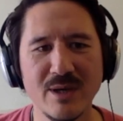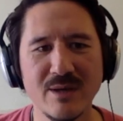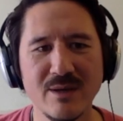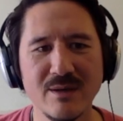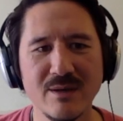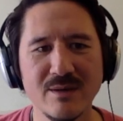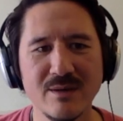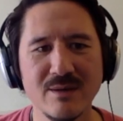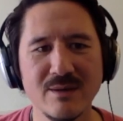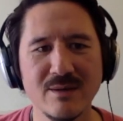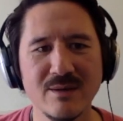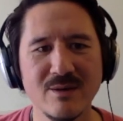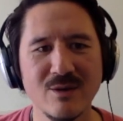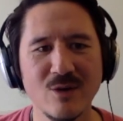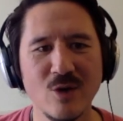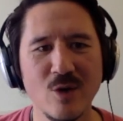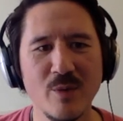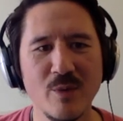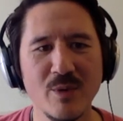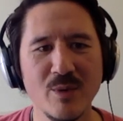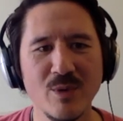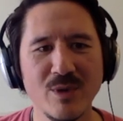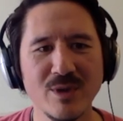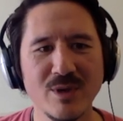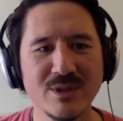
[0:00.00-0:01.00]
And
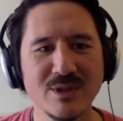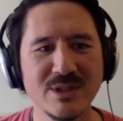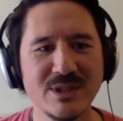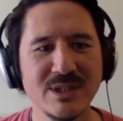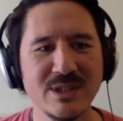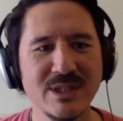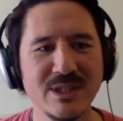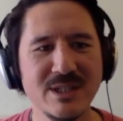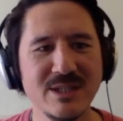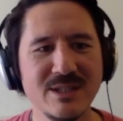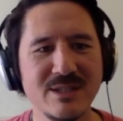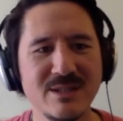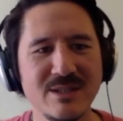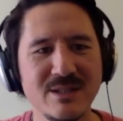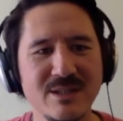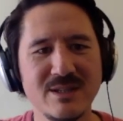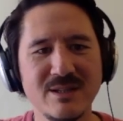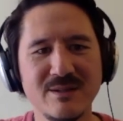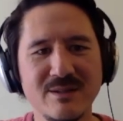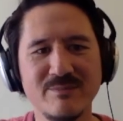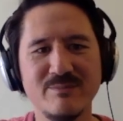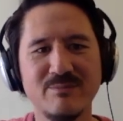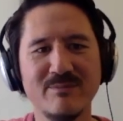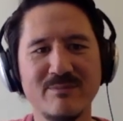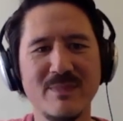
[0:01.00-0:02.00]
Obi-Wan sees
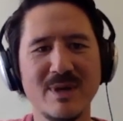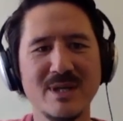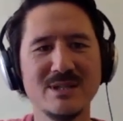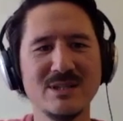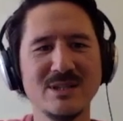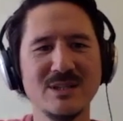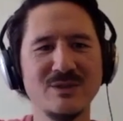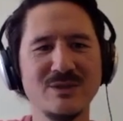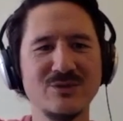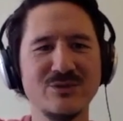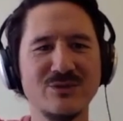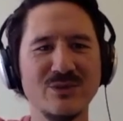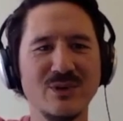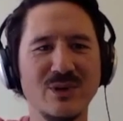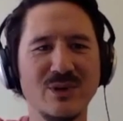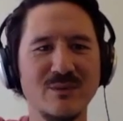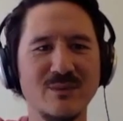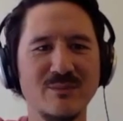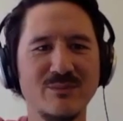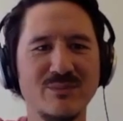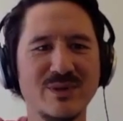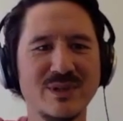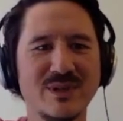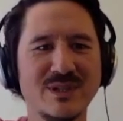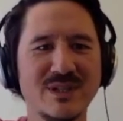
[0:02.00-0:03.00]
the message
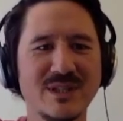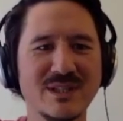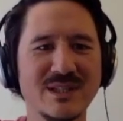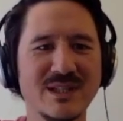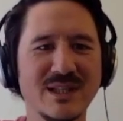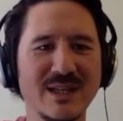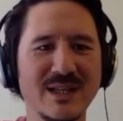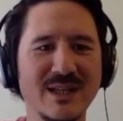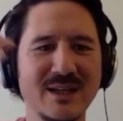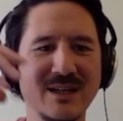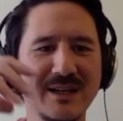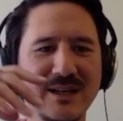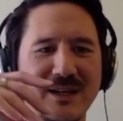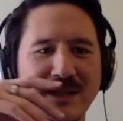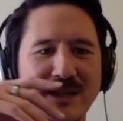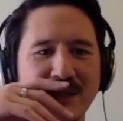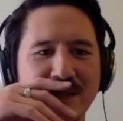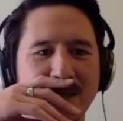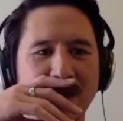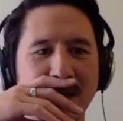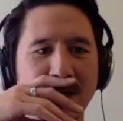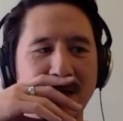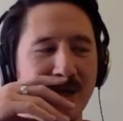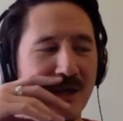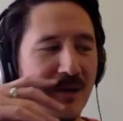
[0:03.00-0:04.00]
from Princess Leia and
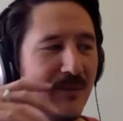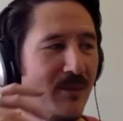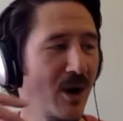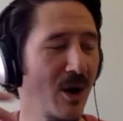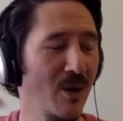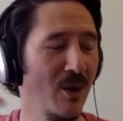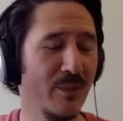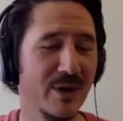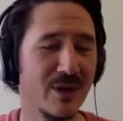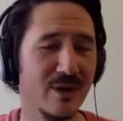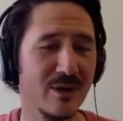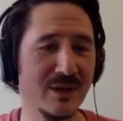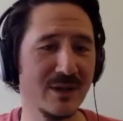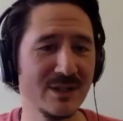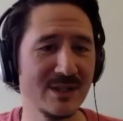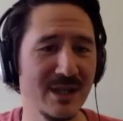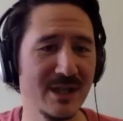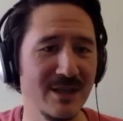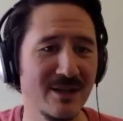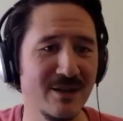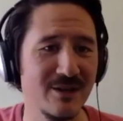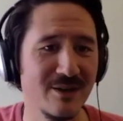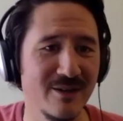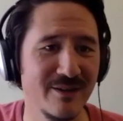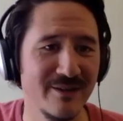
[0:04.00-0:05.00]
it's like, come on, we got to
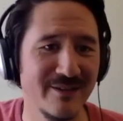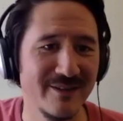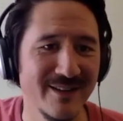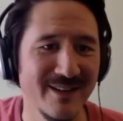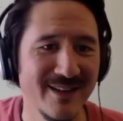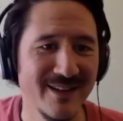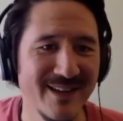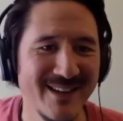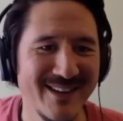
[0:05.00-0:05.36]
take off